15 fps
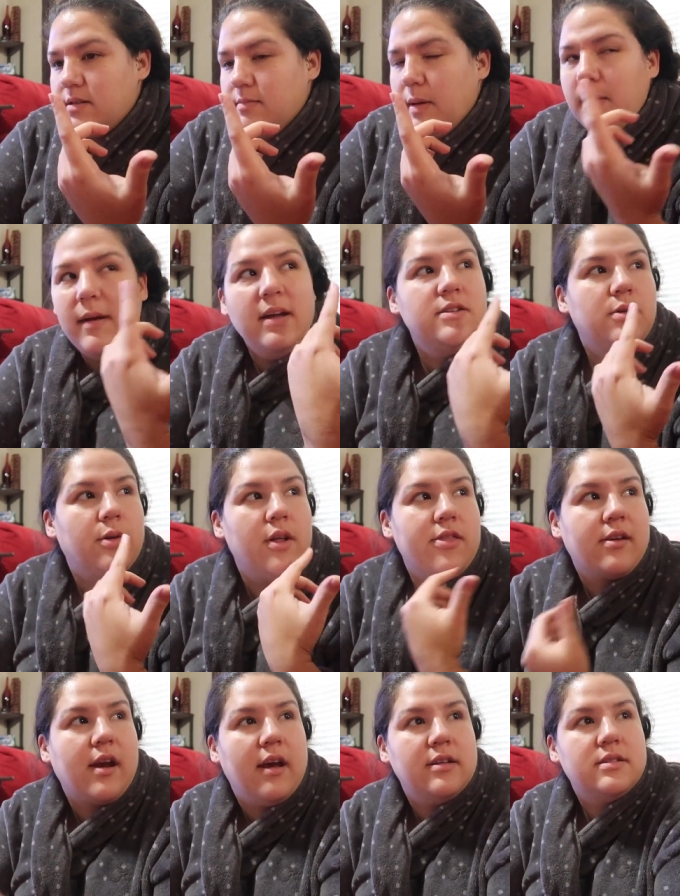maybe I told
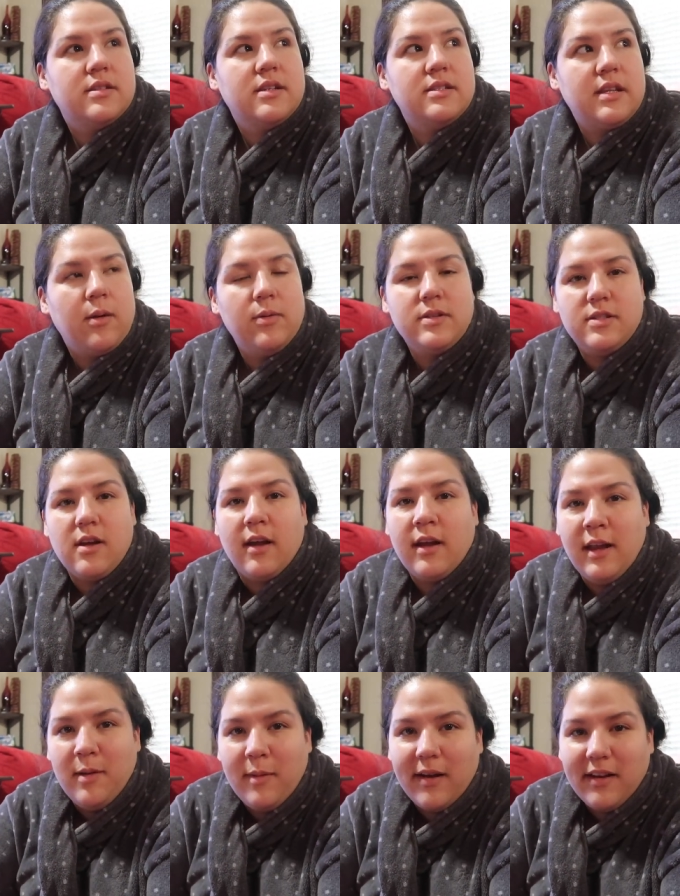Andres, because I was
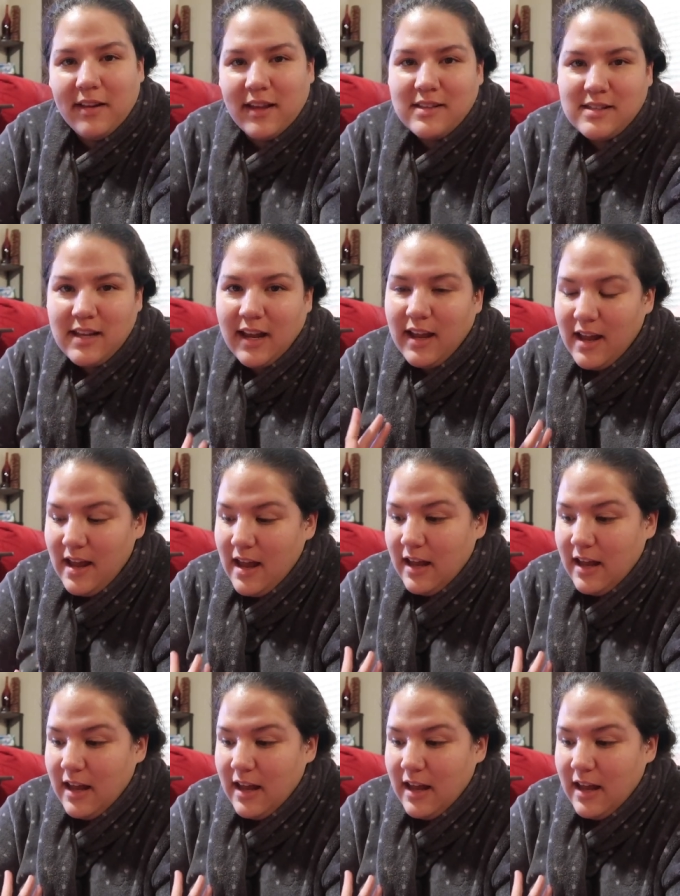talking about it last night.